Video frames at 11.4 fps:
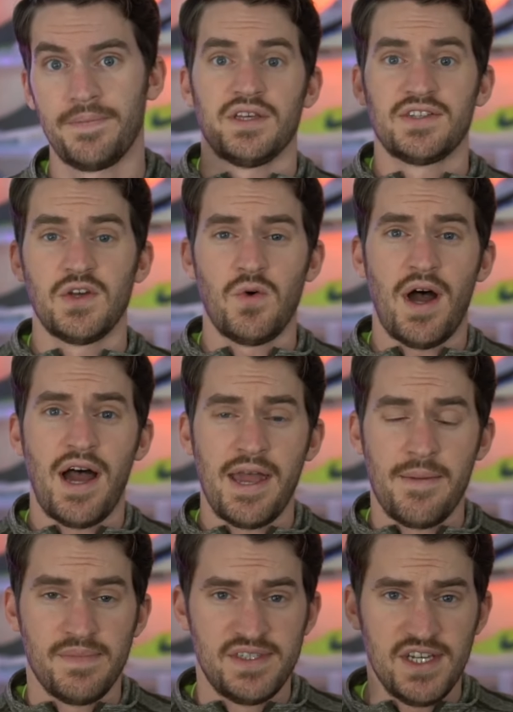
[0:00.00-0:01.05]
So
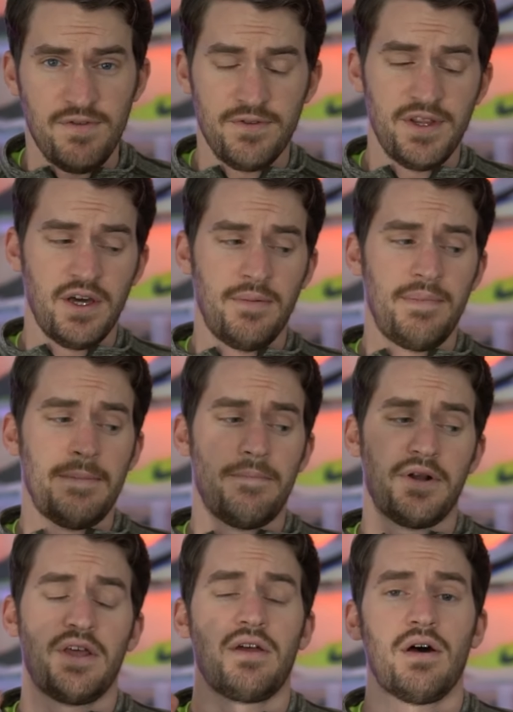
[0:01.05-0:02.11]
I'm definitely going to be
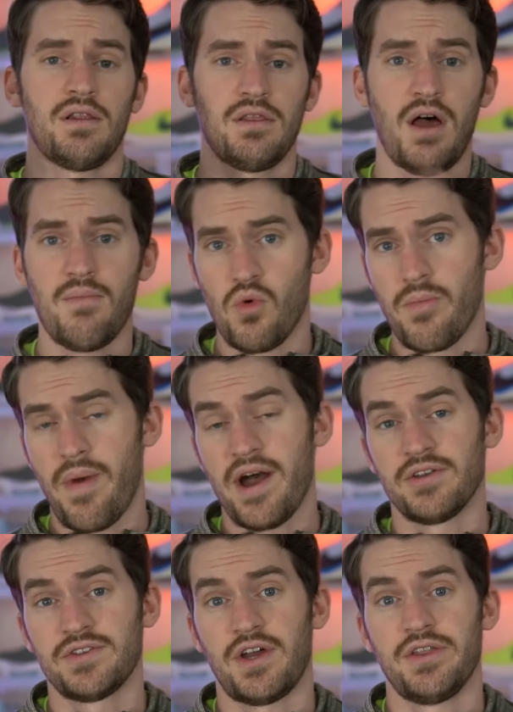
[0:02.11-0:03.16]
putting a lot more
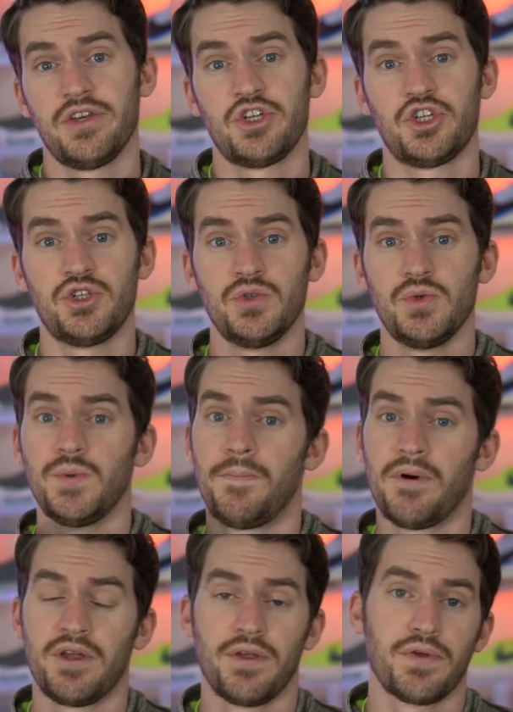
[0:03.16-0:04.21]
miles on this shoe,
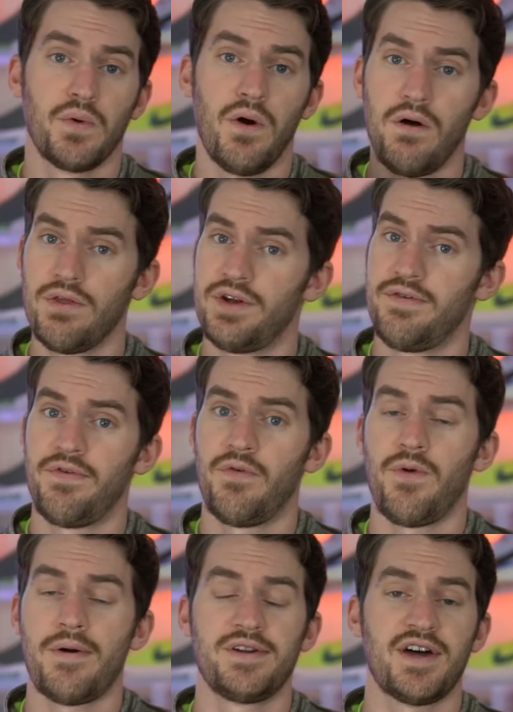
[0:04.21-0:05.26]
putting it through all the different
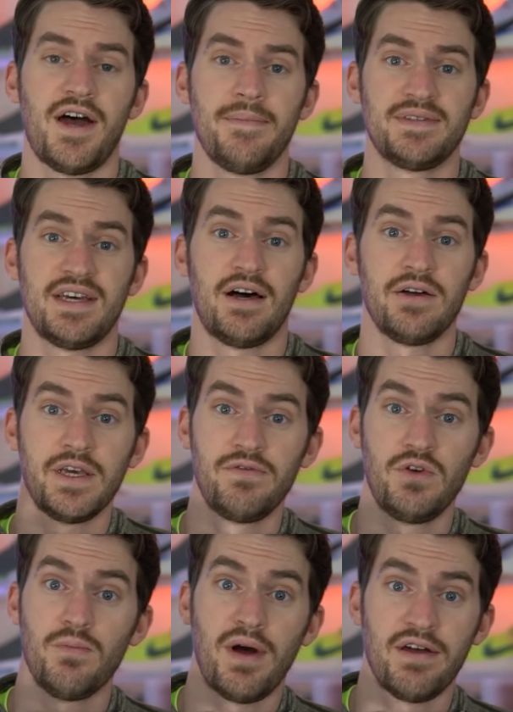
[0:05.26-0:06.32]
run types, and I'll give
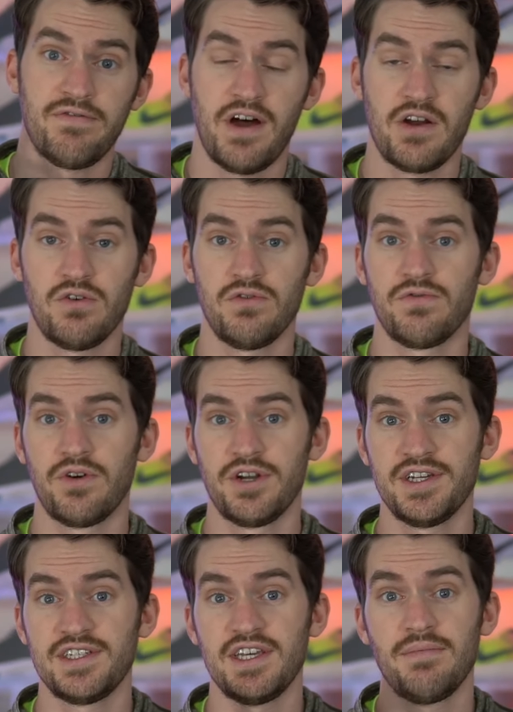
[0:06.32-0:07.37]
you my final
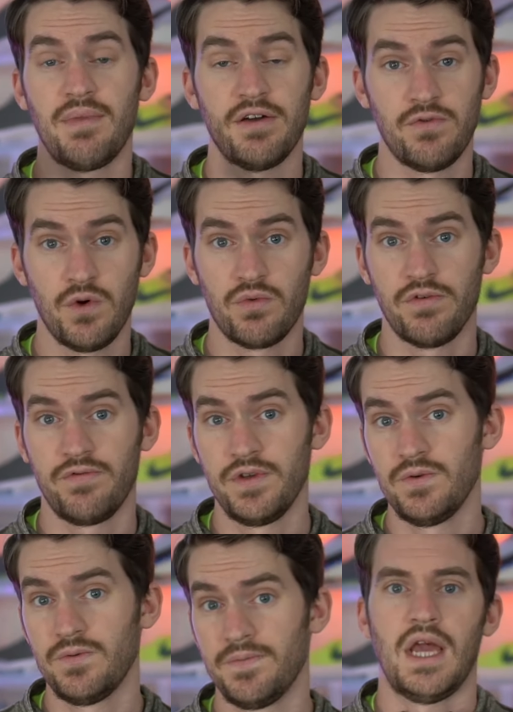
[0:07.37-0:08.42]
verdict in my full
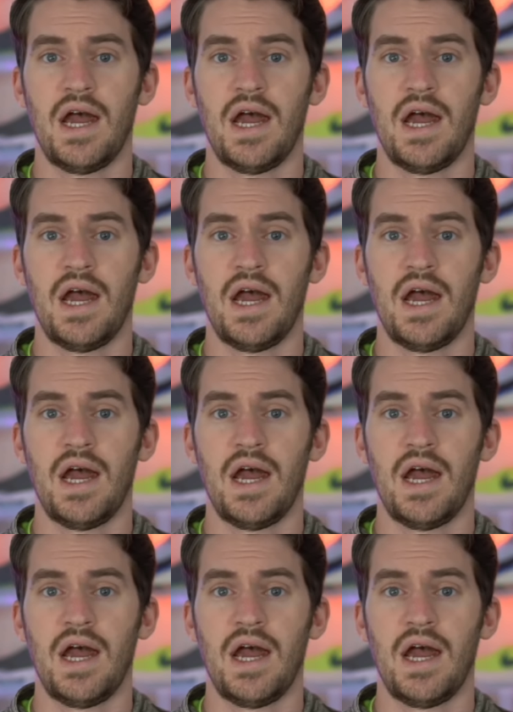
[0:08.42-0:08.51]
review.